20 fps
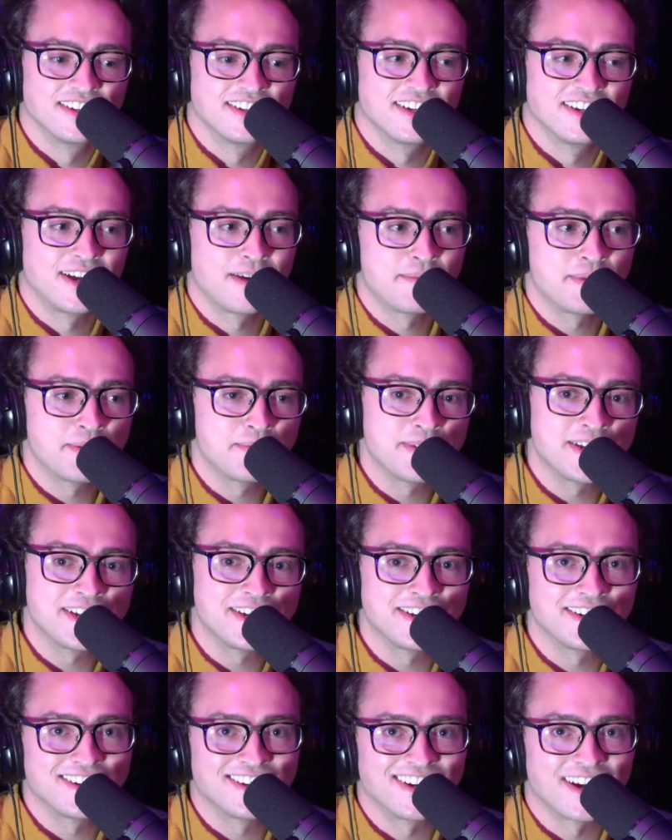Happy to be
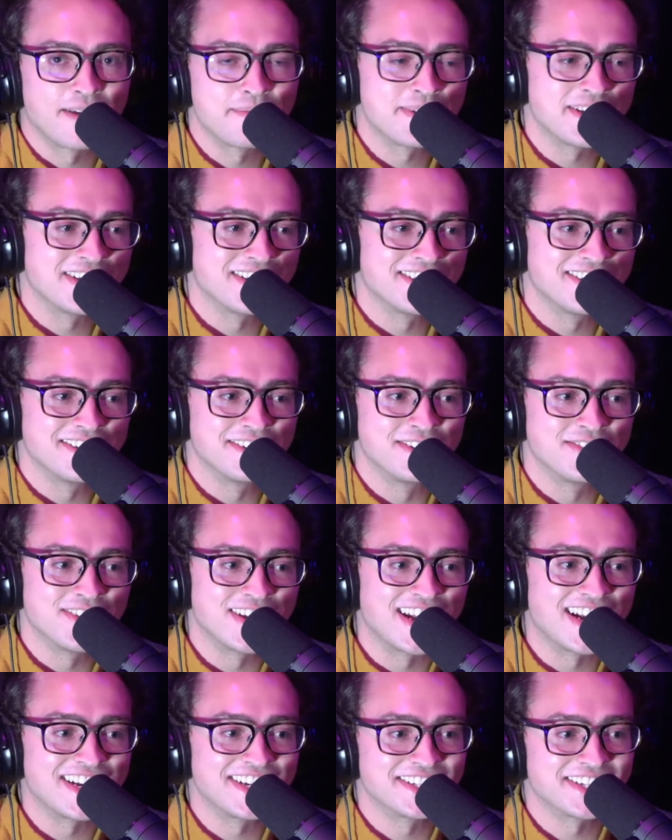here. Happy to do it
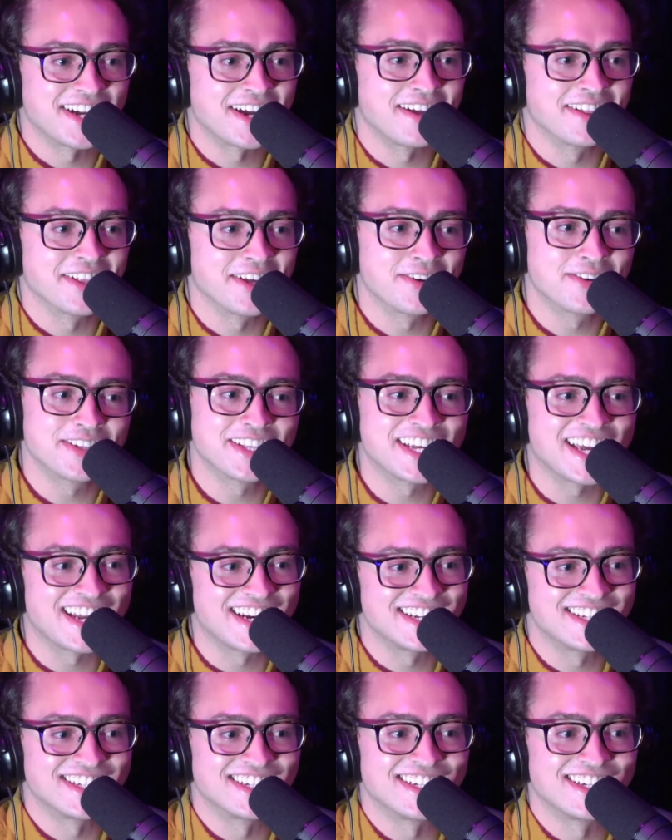anytime. Literally
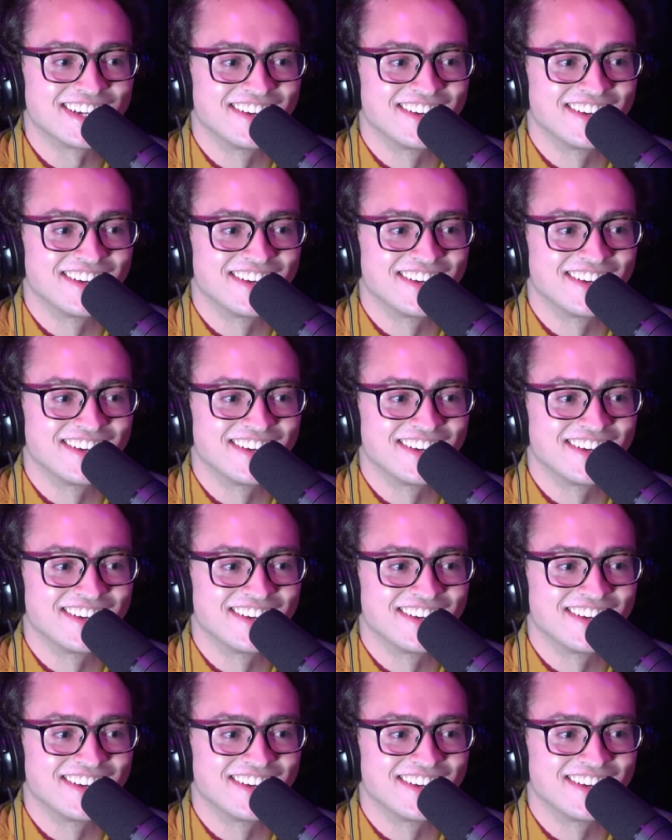anytime.